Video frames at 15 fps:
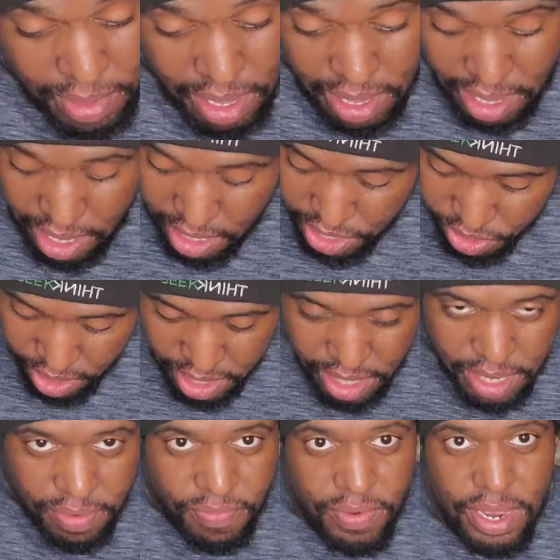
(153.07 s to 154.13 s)

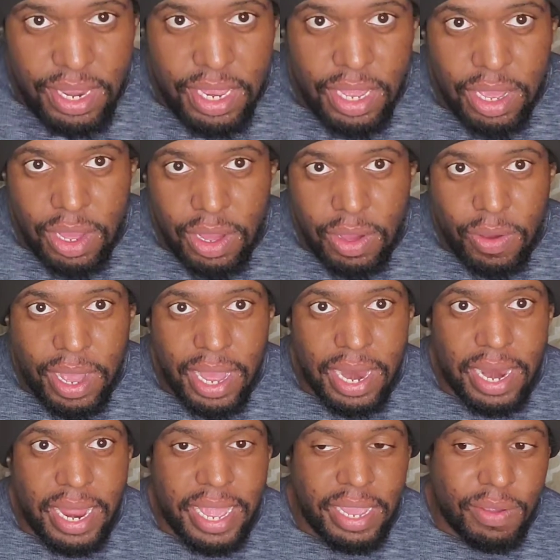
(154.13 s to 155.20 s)
Interesting video. I
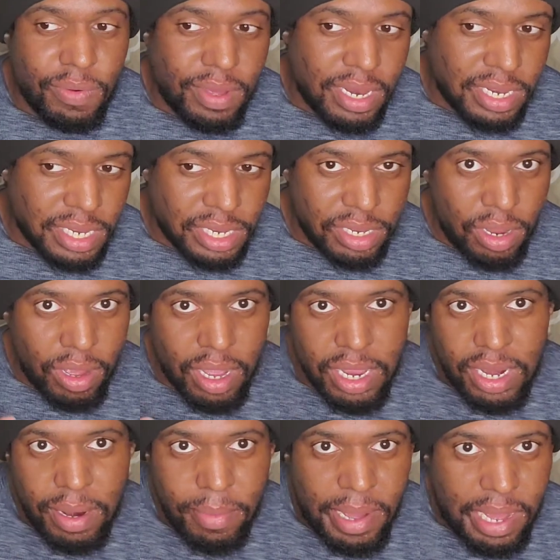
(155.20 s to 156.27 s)
like what it's
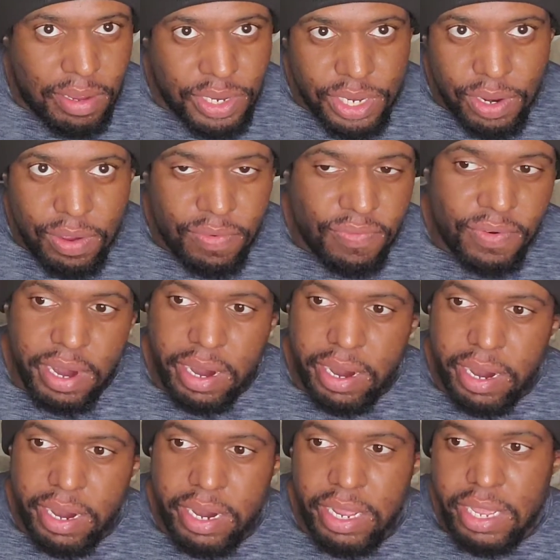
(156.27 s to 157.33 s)
talking about so
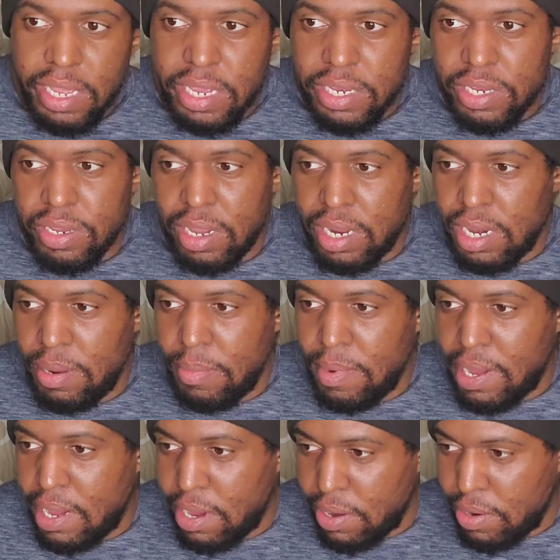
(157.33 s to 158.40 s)
far. Talking
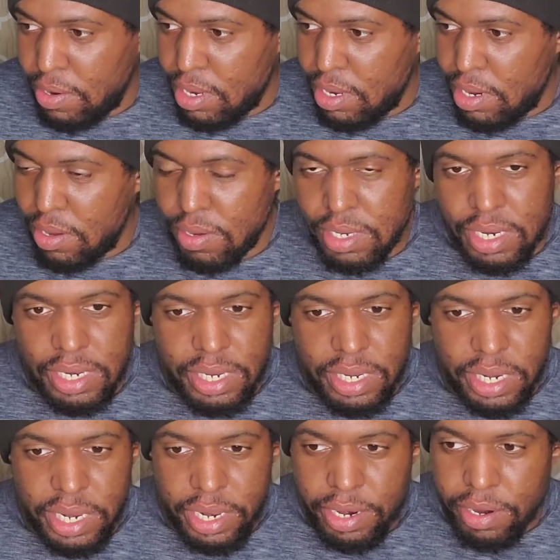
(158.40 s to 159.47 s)
about, you know, his
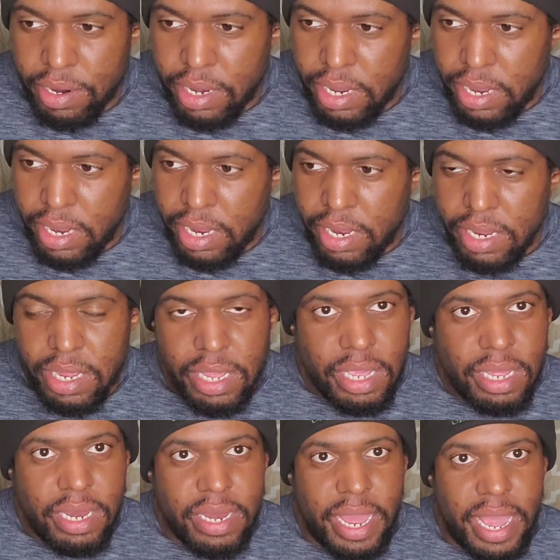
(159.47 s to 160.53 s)
insecurity,
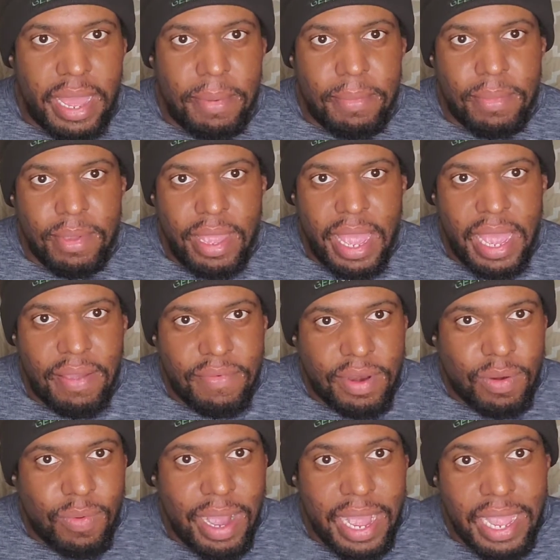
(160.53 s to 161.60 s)
not having a
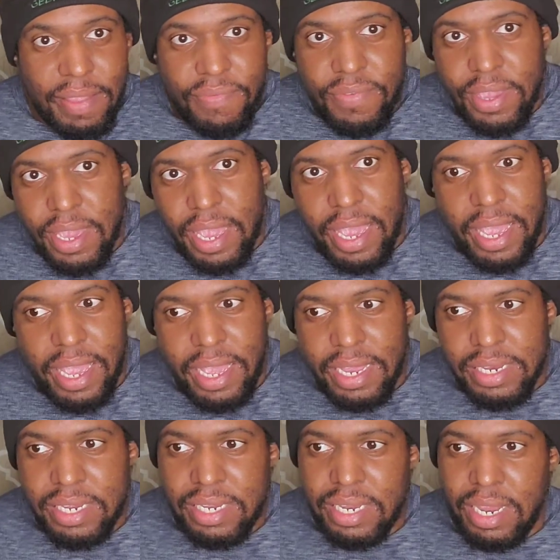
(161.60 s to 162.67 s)
wife
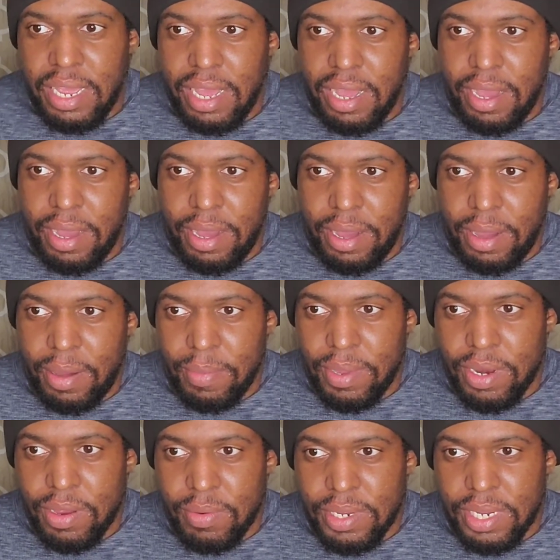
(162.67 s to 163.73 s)
yet. You
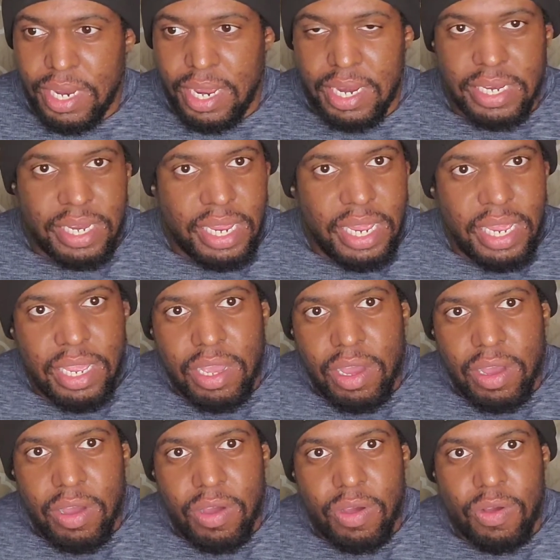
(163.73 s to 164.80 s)
know what I'm saying? His
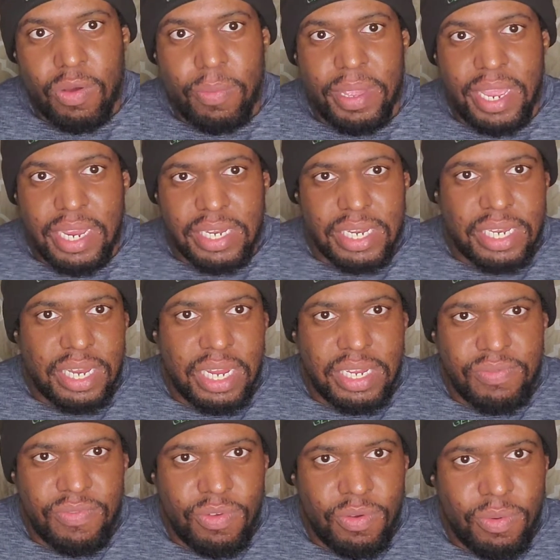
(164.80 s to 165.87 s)
ego, being
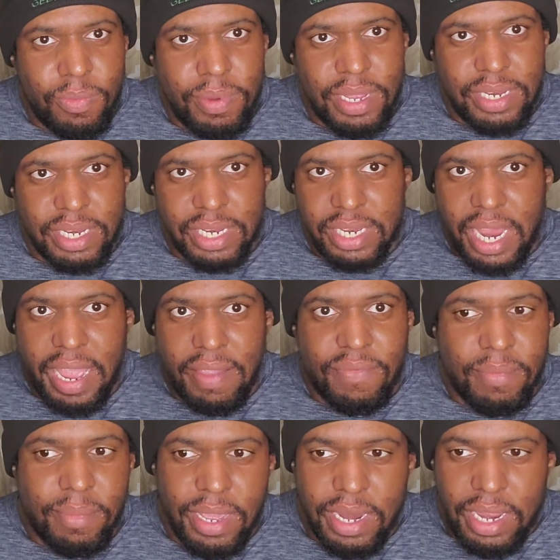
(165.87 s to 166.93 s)
successful, but just having
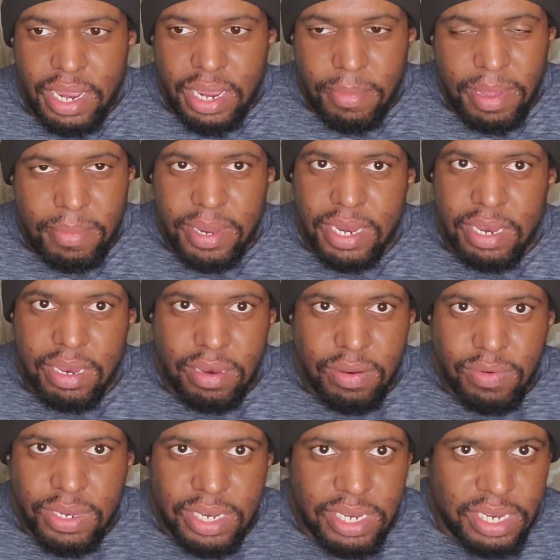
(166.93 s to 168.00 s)
money, maybe
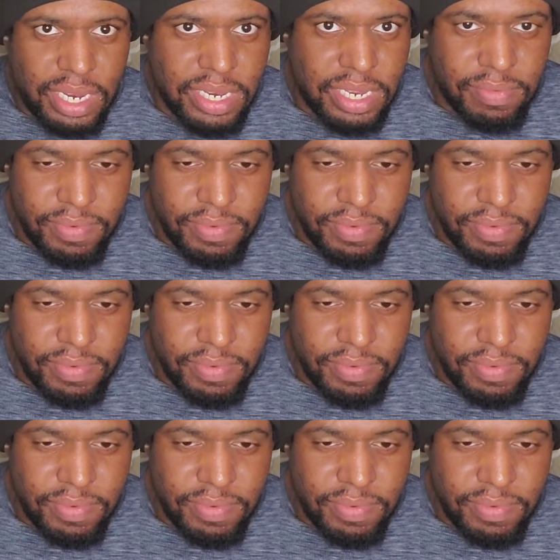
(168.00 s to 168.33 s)
losing sense of